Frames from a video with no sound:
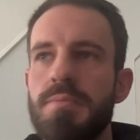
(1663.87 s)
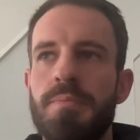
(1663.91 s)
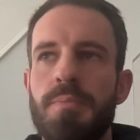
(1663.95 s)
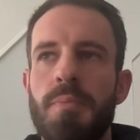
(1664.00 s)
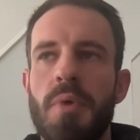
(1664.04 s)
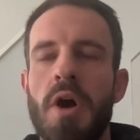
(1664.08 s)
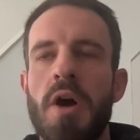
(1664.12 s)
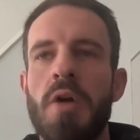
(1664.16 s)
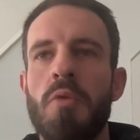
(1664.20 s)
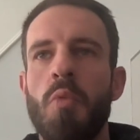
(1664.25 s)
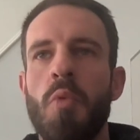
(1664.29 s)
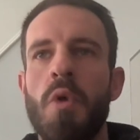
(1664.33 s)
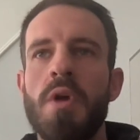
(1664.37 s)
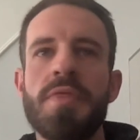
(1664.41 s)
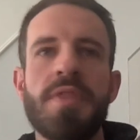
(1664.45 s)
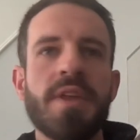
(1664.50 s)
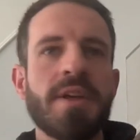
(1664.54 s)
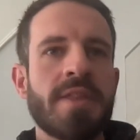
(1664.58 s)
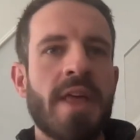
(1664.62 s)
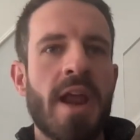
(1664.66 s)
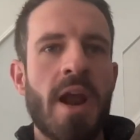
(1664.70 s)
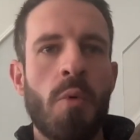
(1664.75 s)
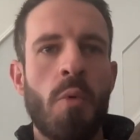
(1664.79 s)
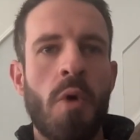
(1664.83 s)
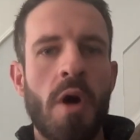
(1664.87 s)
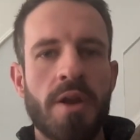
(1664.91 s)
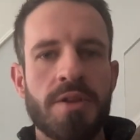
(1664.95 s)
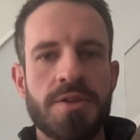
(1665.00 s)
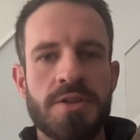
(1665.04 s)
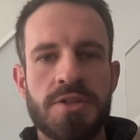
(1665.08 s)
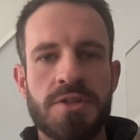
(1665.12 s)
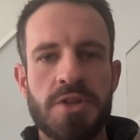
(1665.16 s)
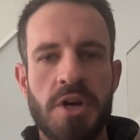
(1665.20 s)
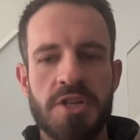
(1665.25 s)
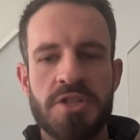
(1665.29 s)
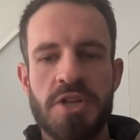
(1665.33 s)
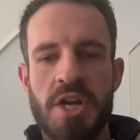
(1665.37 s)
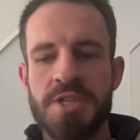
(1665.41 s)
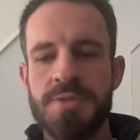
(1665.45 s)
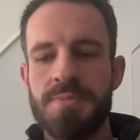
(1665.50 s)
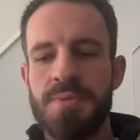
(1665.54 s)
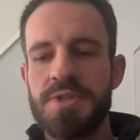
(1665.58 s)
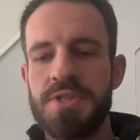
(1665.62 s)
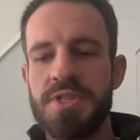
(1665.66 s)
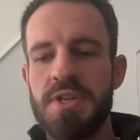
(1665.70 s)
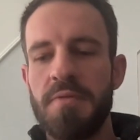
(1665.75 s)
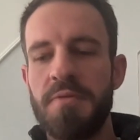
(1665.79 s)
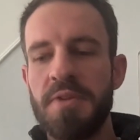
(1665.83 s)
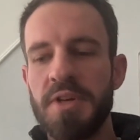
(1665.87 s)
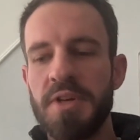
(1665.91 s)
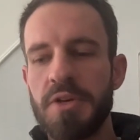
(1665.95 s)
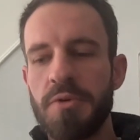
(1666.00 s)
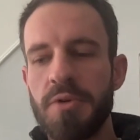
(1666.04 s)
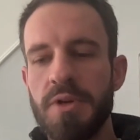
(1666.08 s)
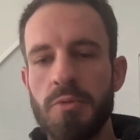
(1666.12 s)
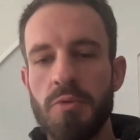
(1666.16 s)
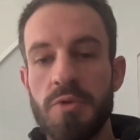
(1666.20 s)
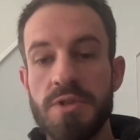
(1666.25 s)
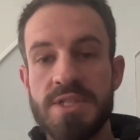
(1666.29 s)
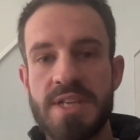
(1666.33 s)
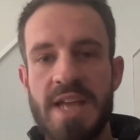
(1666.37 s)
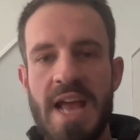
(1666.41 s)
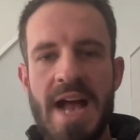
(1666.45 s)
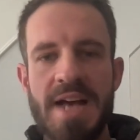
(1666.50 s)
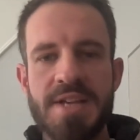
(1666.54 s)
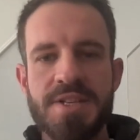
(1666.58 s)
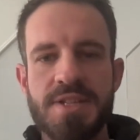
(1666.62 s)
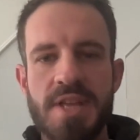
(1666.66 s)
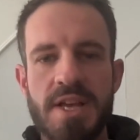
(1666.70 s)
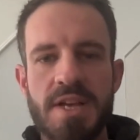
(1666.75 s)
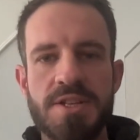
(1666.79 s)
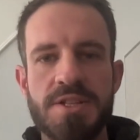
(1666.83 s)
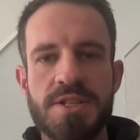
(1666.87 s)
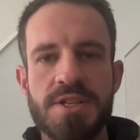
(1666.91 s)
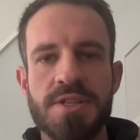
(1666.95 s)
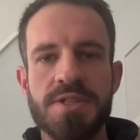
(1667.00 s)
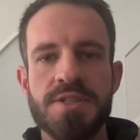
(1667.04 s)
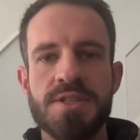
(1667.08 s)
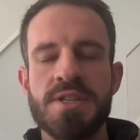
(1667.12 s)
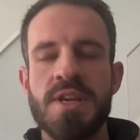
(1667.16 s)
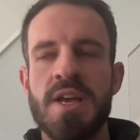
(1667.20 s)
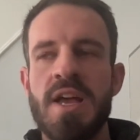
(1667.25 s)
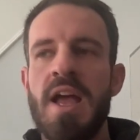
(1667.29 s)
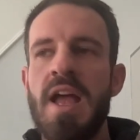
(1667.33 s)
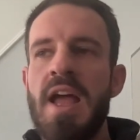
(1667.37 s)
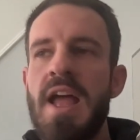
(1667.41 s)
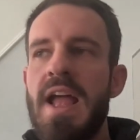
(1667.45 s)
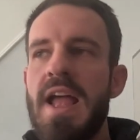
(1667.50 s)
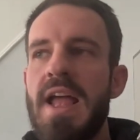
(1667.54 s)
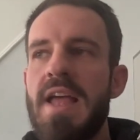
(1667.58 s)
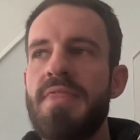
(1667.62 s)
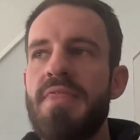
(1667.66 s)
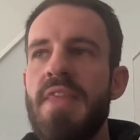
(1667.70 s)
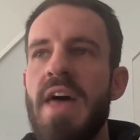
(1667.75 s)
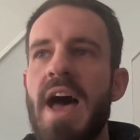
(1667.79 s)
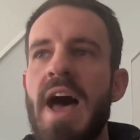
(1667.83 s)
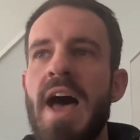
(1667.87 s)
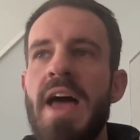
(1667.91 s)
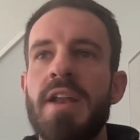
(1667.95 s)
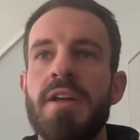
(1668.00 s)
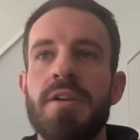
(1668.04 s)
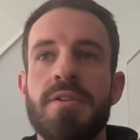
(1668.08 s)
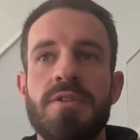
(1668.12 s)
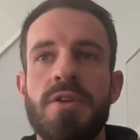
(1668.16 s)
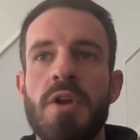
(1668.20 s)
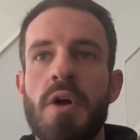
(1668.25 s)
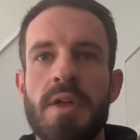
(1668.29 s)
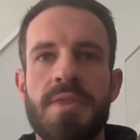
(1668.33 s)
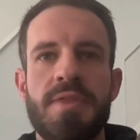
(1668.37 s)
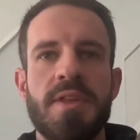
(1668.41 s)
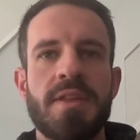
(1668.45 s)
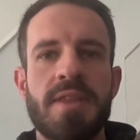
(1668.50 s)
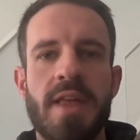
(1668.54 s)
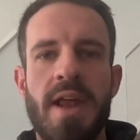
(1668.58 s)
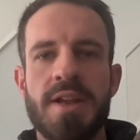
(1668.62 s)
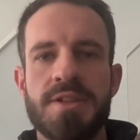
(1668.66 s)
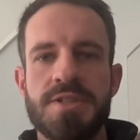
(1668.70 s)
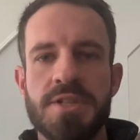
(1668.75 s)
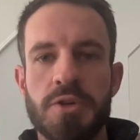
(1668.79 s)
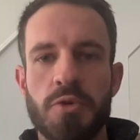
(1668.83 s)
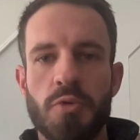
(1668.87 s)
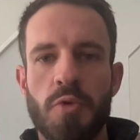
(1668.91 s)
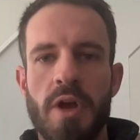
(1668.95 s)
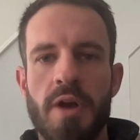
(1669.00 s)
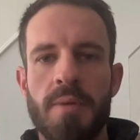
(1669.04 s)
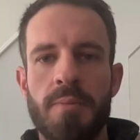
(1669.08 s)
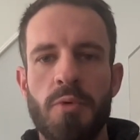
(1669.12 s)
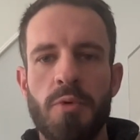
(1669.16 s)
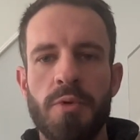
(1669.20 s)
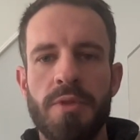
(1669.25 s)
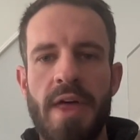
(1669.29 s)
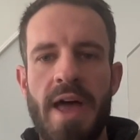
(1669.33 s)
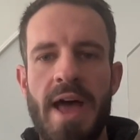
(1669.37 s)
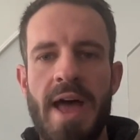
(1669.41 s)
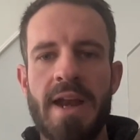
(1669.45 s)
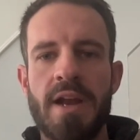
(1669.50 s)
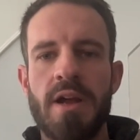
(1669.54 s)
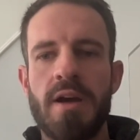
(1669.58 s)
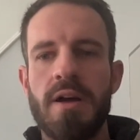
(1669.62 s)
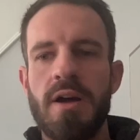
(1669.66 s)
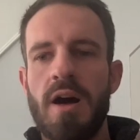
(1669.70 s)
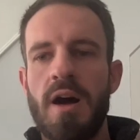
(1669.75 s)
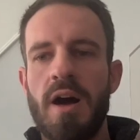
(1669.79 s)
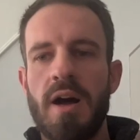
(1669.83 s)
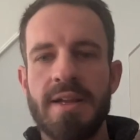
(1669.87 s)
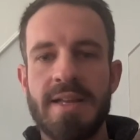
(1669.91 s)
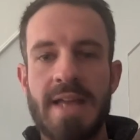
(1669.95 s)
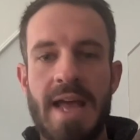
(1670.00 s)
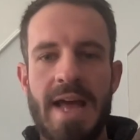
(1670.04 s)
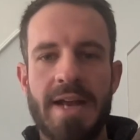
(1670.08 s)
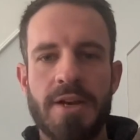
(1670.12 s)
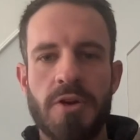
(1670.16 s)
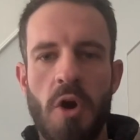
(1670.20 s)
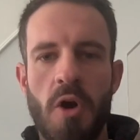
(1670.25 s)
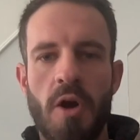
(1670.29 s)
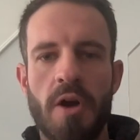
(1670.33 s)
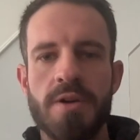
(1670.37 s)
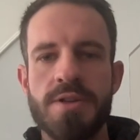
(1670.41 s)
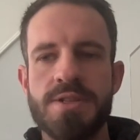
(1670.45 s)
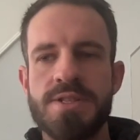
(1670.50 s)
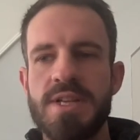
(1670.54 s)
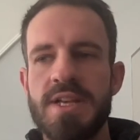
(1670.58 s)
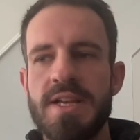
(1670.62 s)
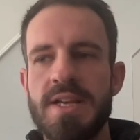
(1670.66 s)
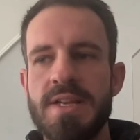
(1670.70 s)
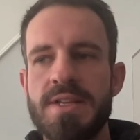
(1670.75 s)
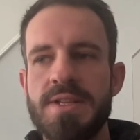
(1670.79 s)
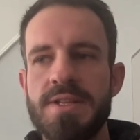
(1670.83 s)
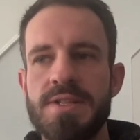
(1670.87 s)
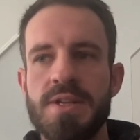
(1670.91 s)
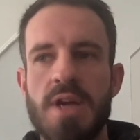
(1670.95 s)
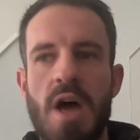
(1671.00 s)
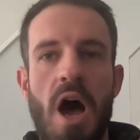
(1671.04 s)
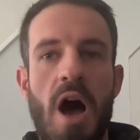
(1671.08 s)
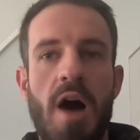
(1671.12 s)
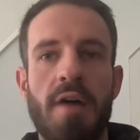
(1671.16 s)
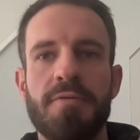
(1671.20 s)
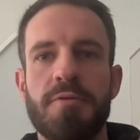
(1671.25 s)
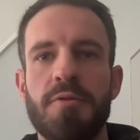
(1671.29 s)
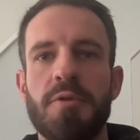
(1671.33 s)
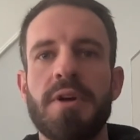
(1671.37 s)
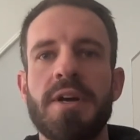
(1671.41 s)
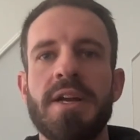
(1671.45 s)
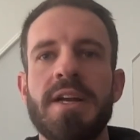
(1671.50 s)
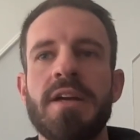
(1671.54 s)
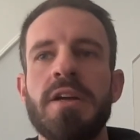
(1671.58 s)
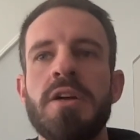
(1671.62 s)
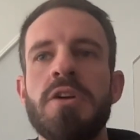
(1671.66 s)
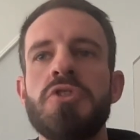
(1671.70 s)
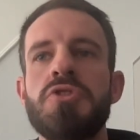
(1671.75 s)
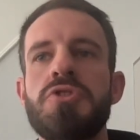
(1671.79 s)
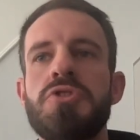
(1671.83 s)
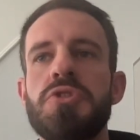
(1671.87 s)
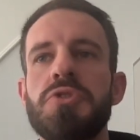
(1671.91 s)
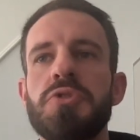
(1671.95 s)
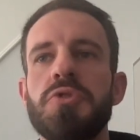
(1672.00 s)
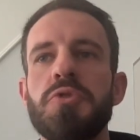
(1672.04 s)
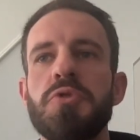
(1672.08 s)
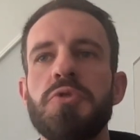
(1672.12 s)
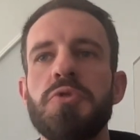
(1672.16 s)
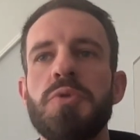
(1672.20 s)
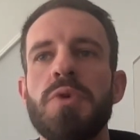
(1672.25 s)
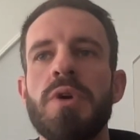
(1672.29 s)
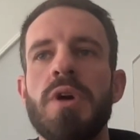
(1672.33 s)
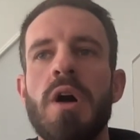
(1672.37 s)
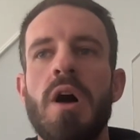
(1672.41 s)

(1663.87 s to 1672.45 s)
but one thing that I wanted to touch on specifically was gas stations. In that, I think that it's incredible that Kadcars is offering to